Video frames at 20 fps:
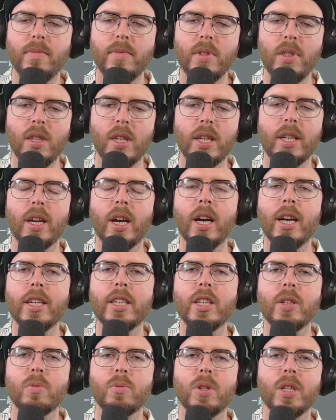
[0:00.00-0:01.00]
Like, I
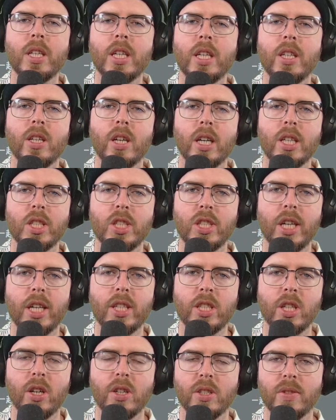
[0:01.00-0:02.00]
can recognize Jay
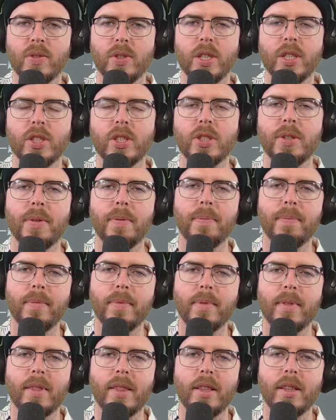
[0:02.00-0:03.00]
Chou's voice.
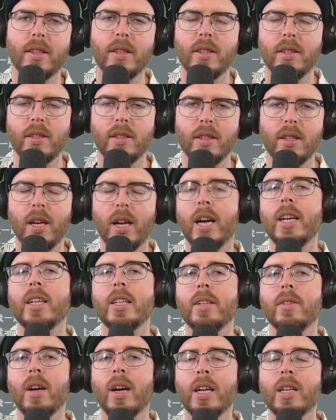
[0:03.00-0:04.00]
I
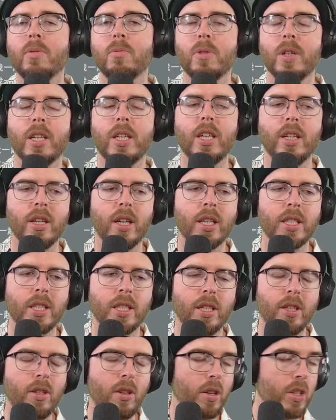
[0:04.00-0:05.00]
can recognize
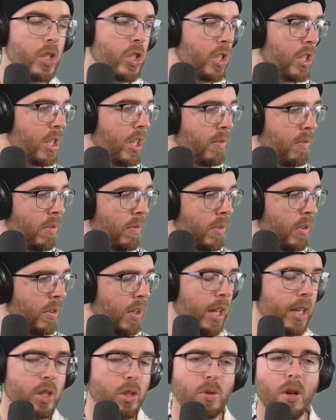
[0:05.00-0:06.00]
it, and not just because I've reviewed
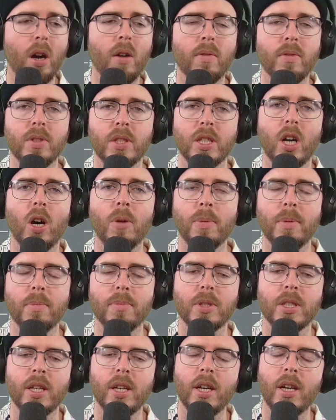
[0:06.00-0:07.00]
like 12 of his
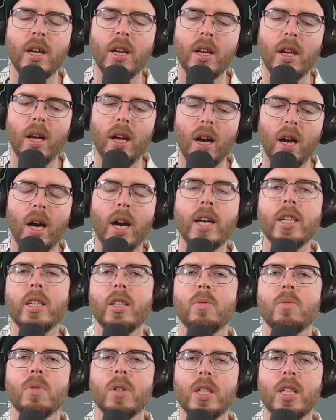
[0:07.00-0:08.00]
albums. I
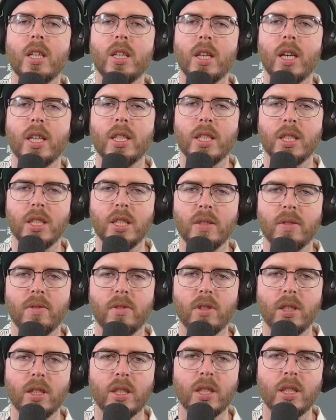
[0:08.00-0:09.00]
can recognize his
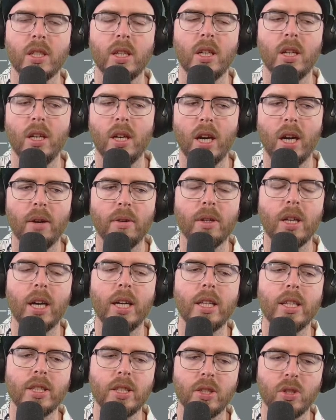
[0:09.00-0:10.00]
voice when I
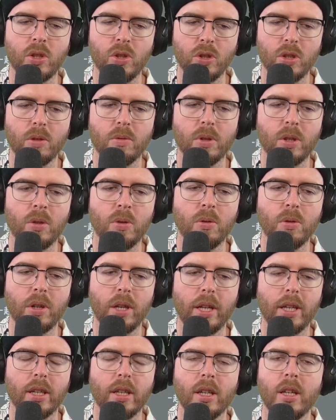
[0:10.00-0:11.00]
listen to a
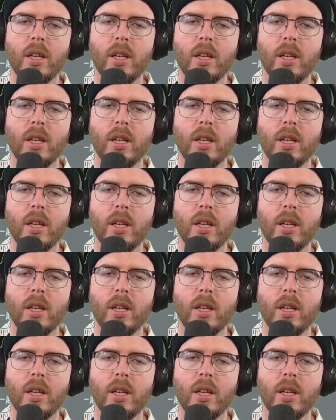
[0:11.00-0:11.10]
recording.